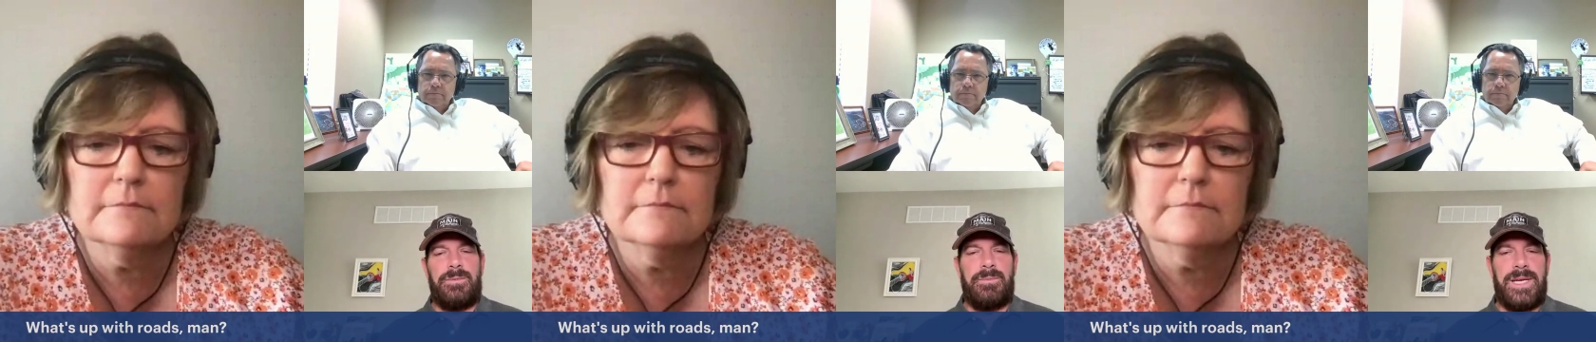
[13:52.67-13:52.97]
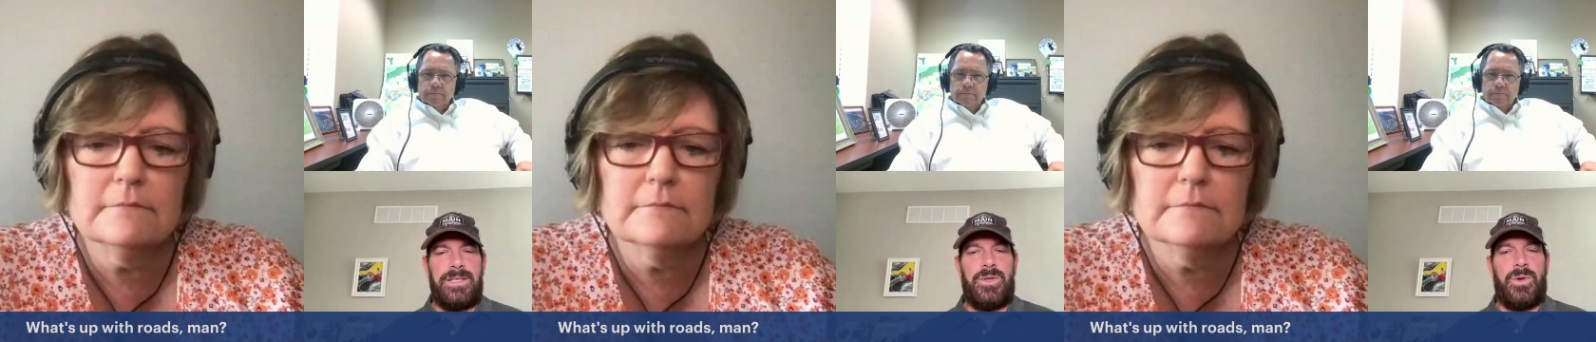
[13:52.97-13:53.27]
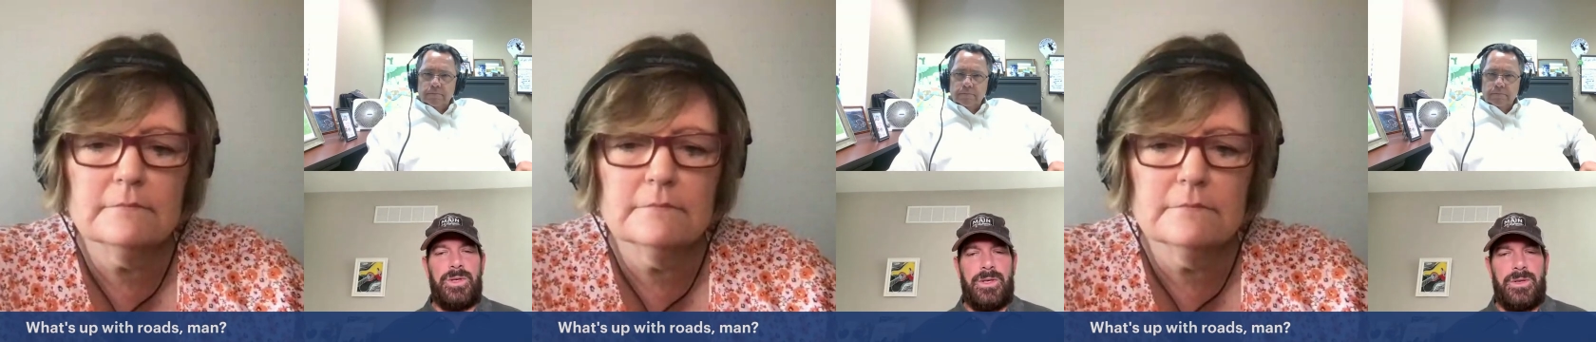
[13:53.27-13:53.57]

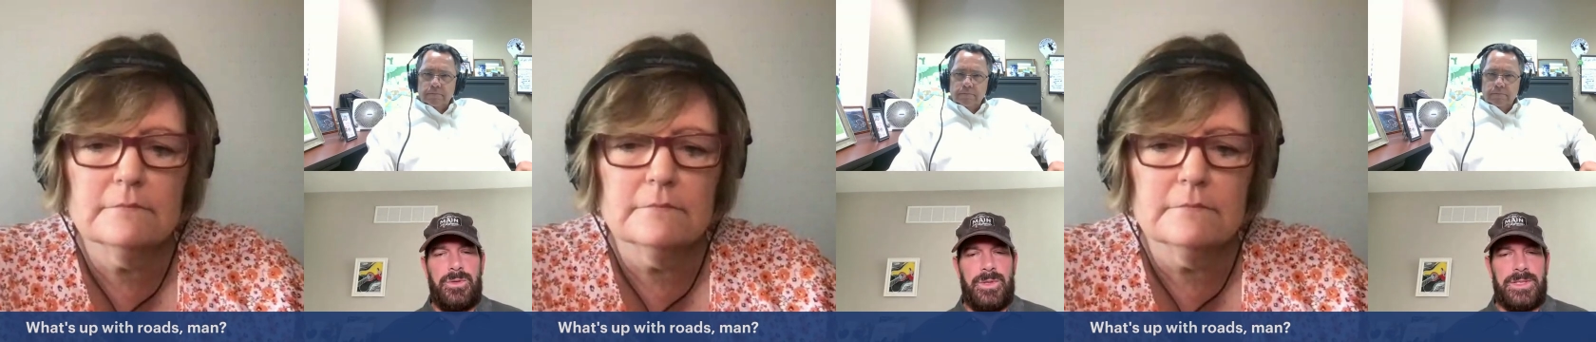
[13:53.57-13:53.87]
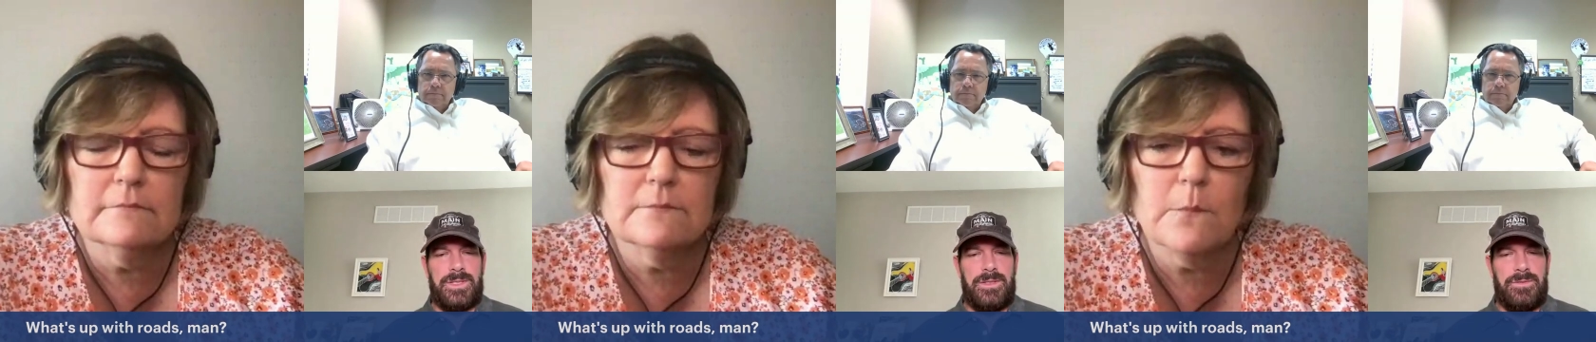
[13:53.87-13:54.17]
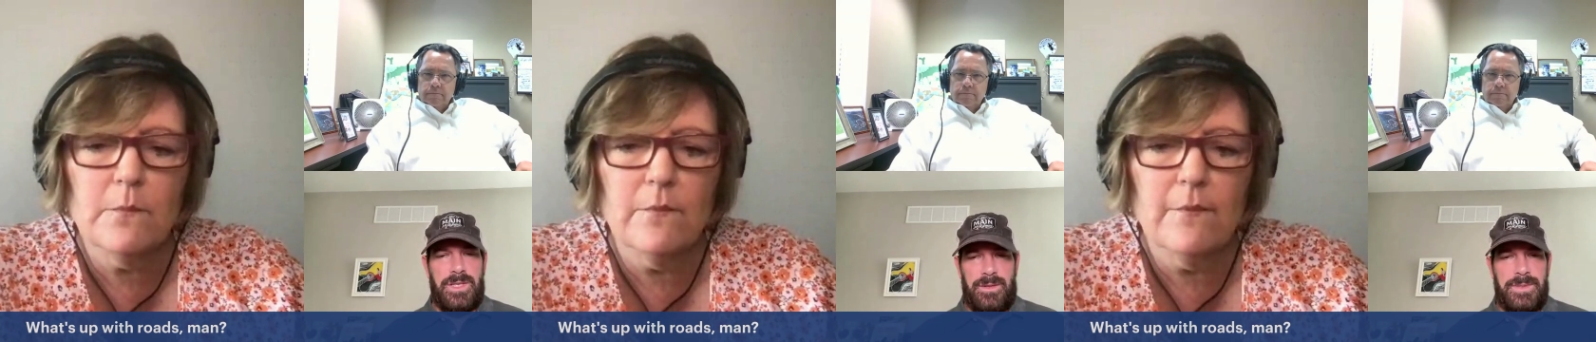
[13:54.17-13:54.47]
Speaker 1: Magnolia, who is a
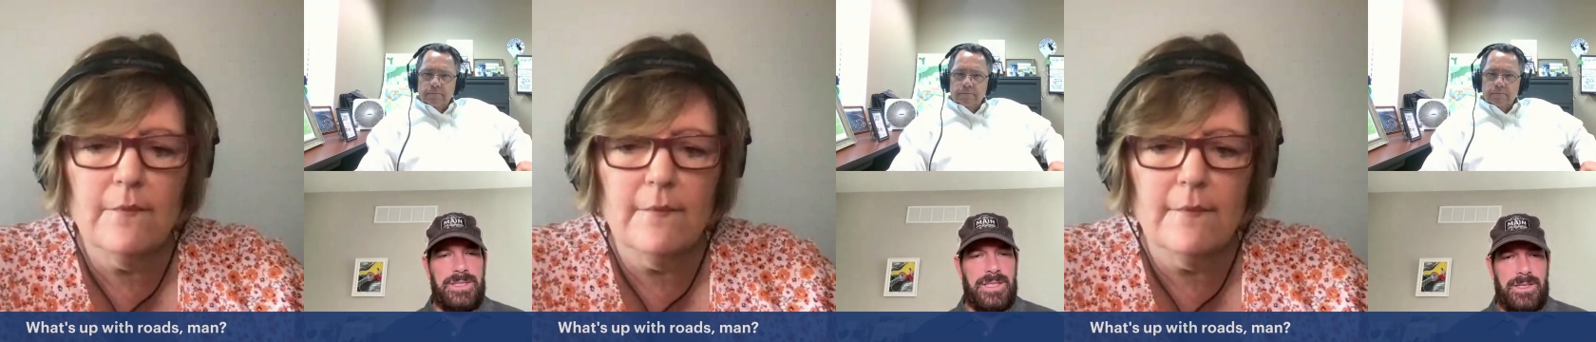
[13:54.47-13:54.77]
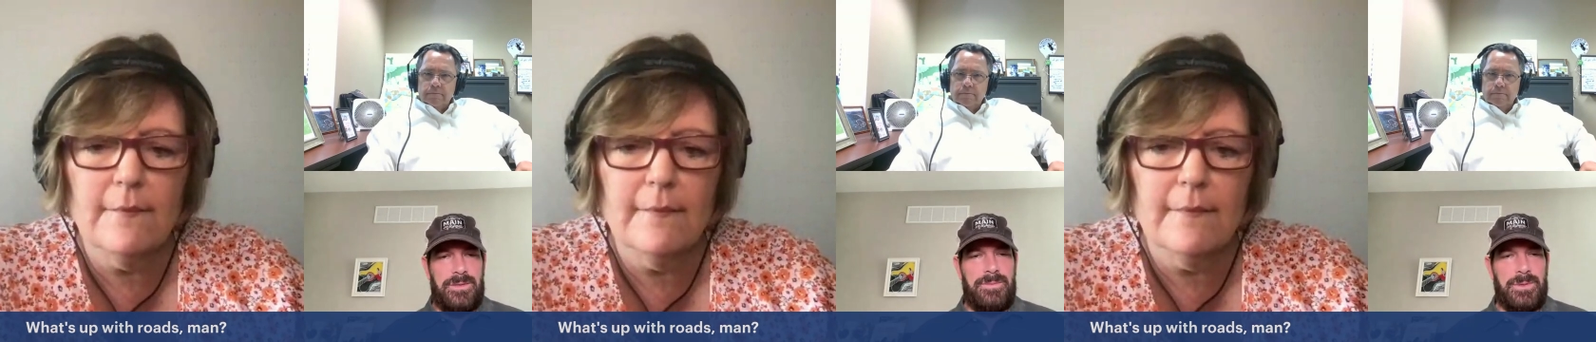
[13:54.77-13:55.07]
development there,